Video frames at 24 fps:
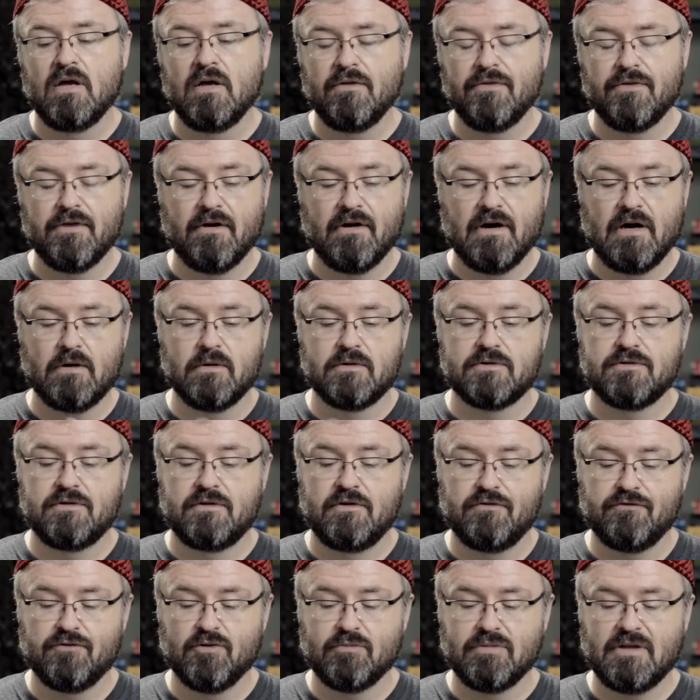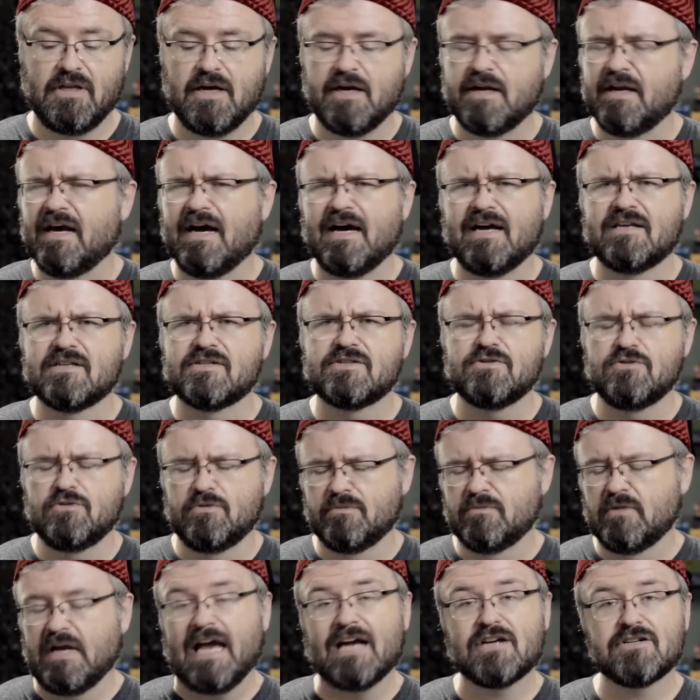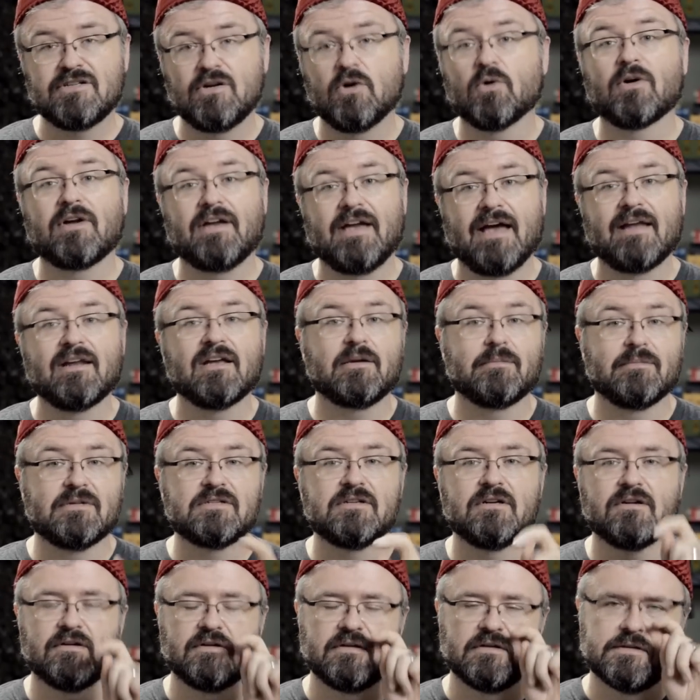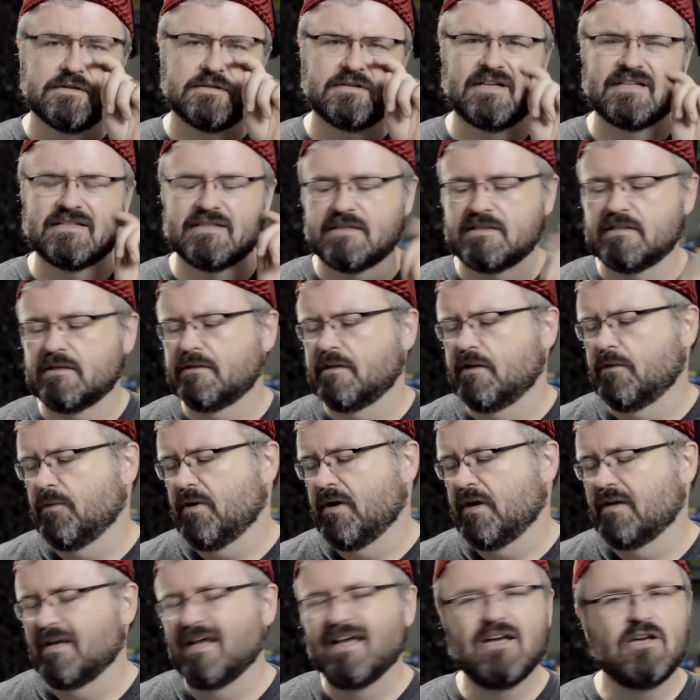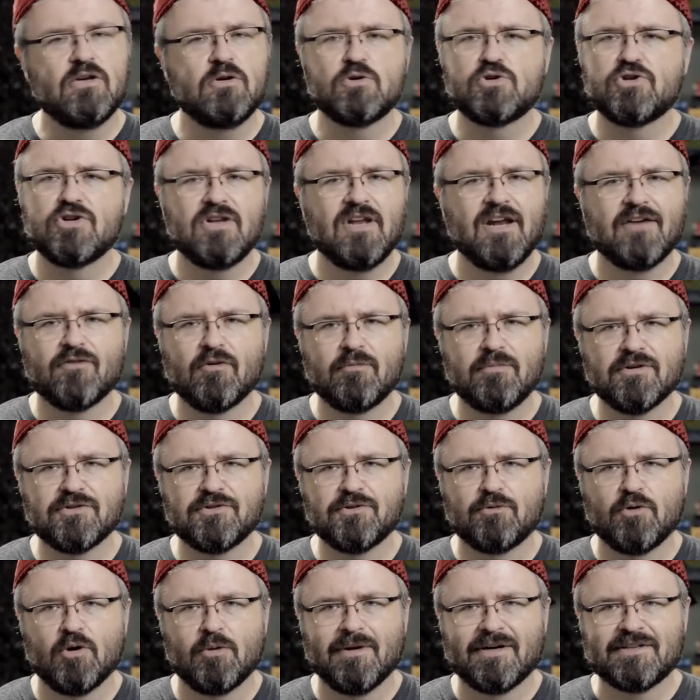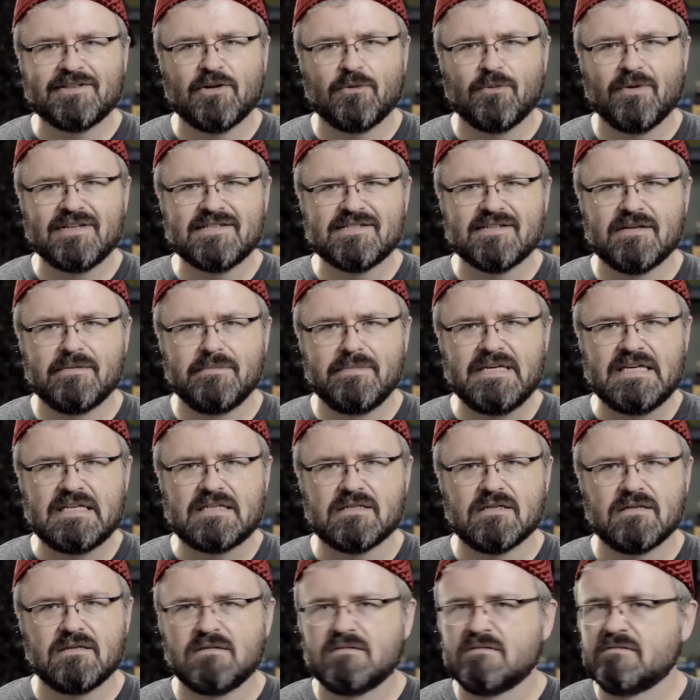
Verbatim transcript: They're out for blood, I assume. Actually organic materials because that's how they run. You should never build a robot that runs on meat.